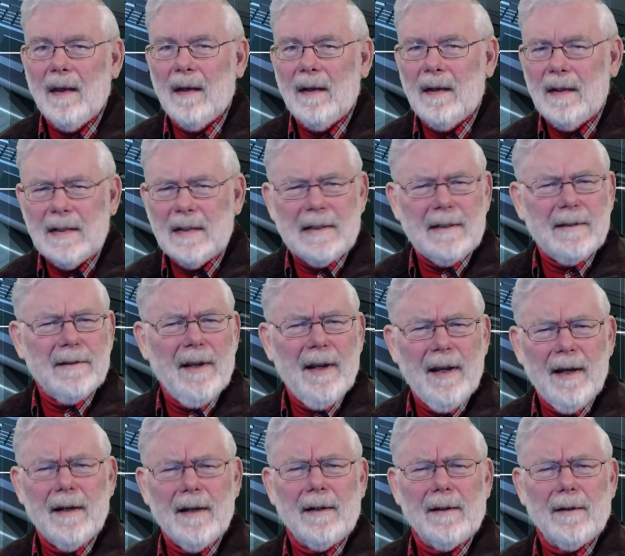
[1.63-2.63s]
Oh
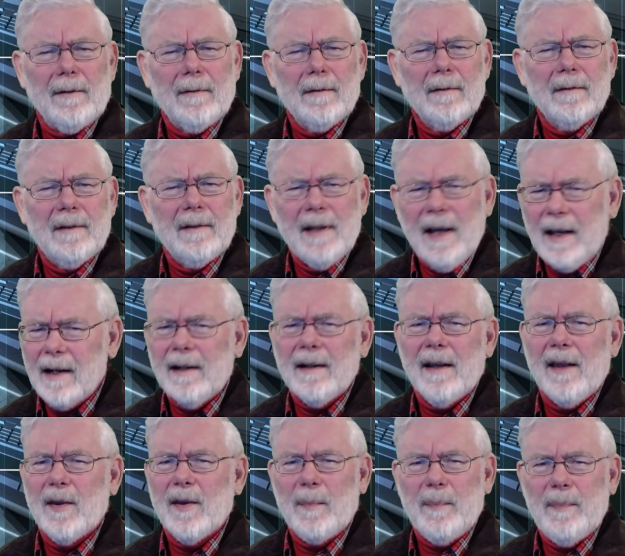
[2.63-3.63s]
no, not
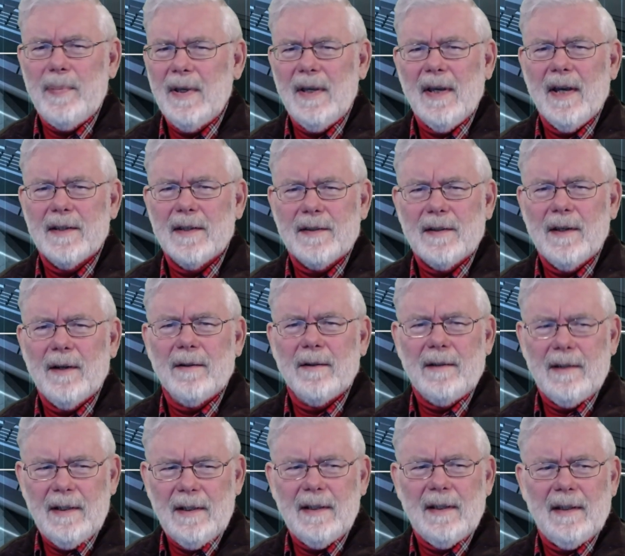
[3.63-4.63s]
another
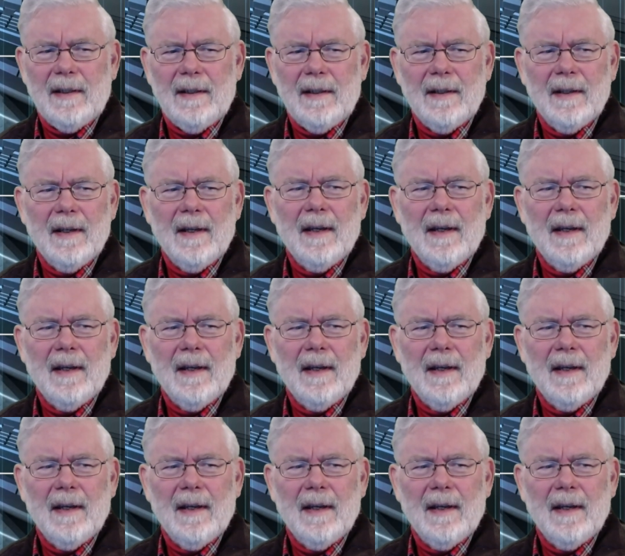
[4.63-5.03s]
BSOD.